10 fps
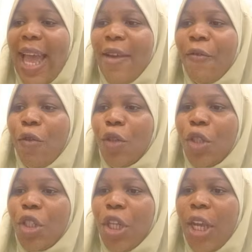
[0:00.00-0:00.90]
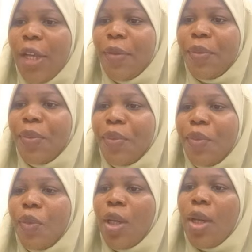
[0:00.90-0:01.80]
FOSJ?
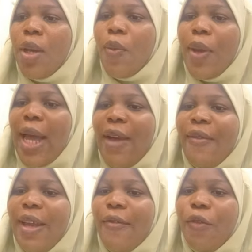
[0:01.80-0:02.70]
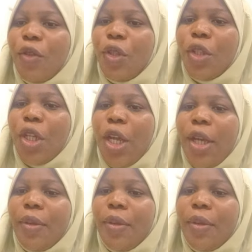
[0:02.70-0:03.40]
We have FOSJ.